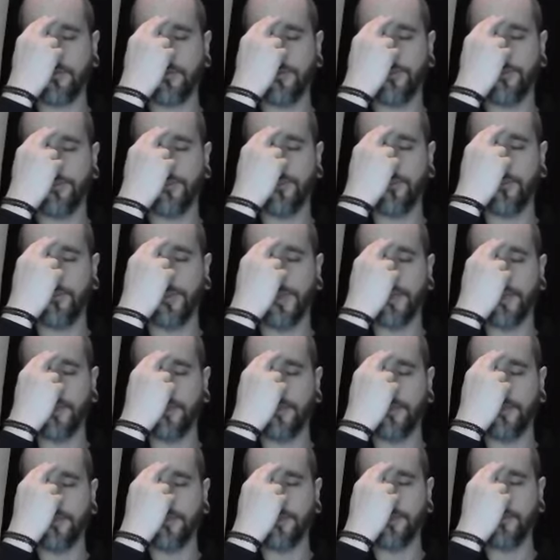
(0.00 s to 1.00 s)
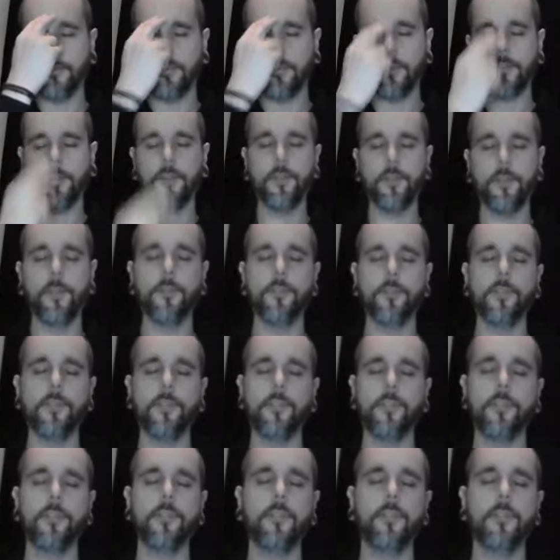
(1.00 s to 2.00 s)
Zoom in to
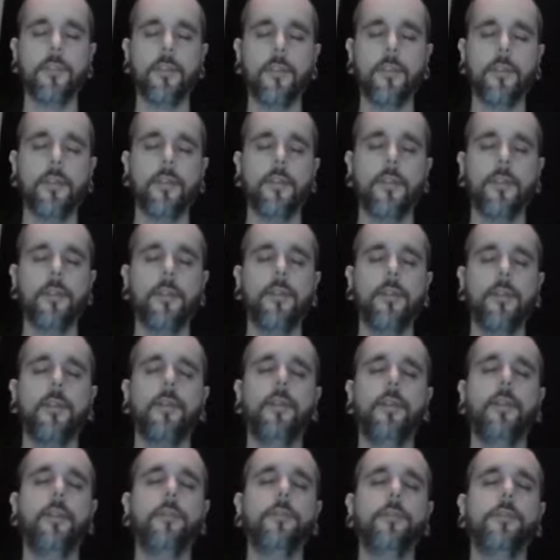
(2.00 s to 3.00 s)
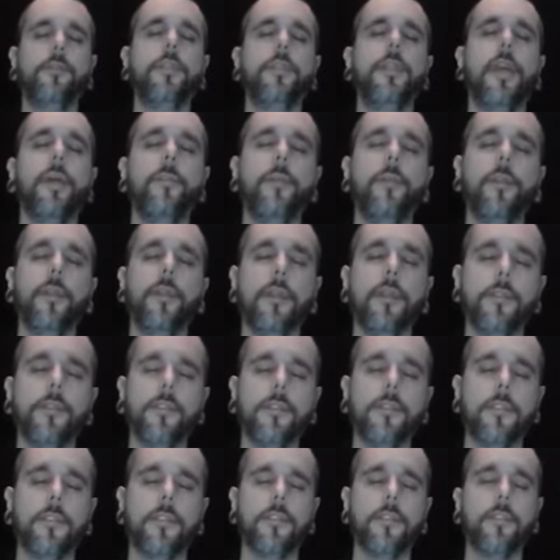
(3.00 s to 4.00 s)
those
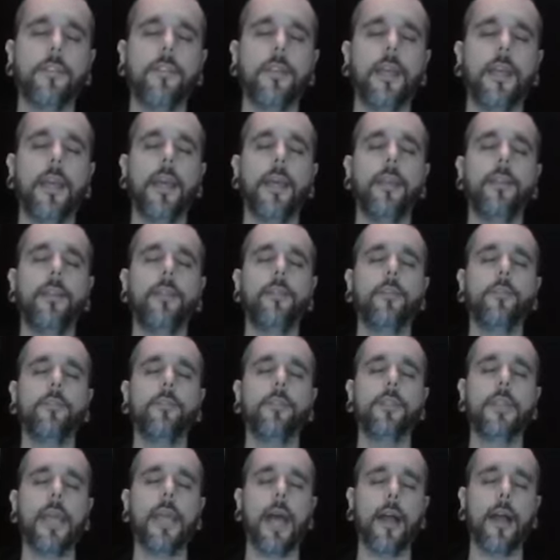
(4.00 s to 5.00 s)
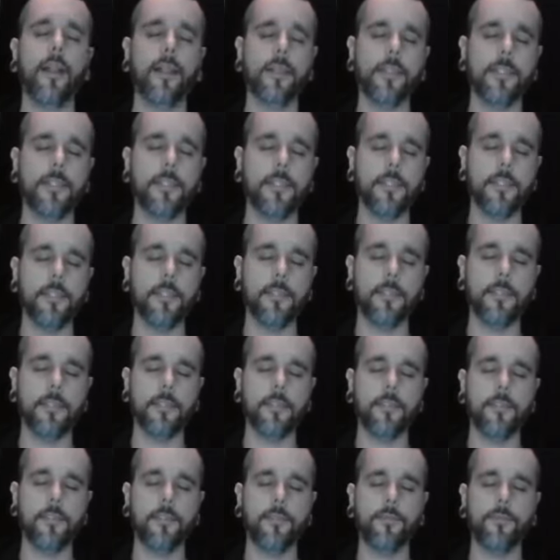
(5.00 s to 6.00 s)
nebulas and those
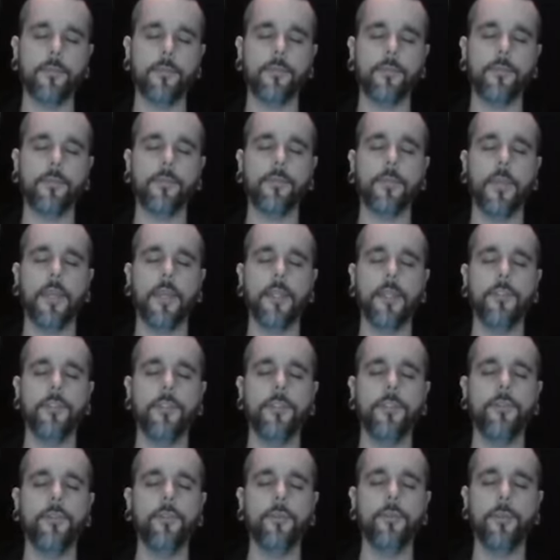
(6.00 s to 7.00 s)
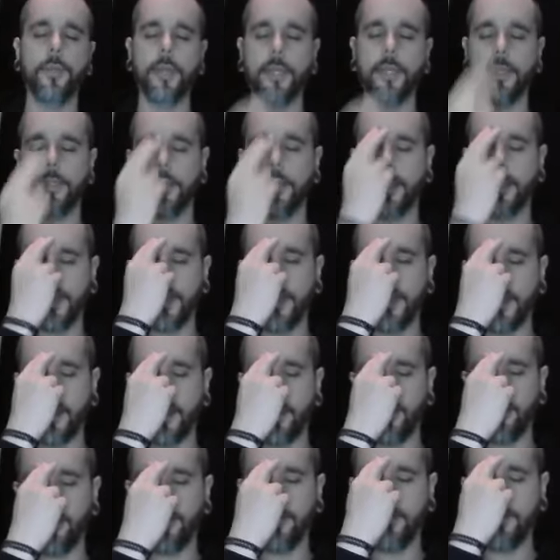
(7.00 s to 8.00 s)
galaxies as you begin to
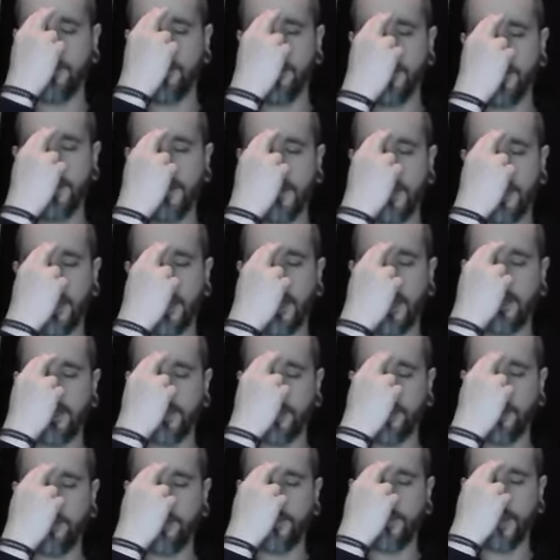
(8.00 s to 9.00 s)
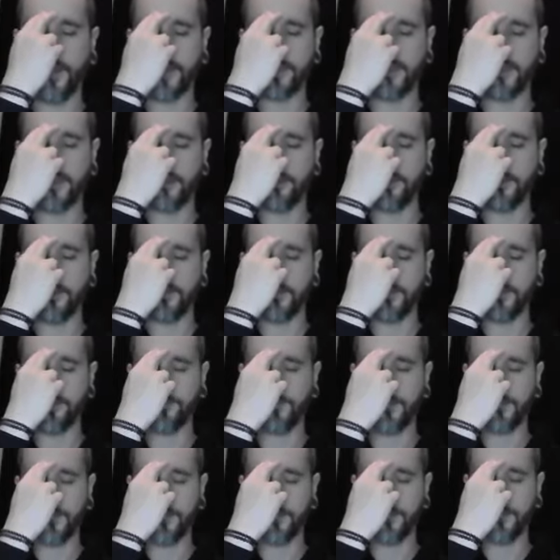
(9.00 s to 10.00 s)
inhale and come back down to this
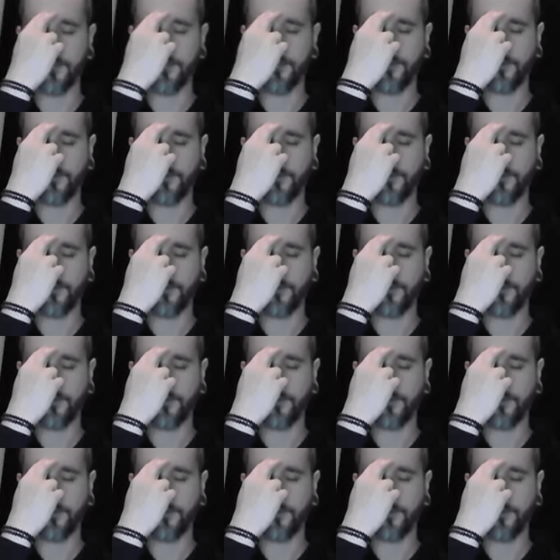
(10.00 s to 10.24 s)
region.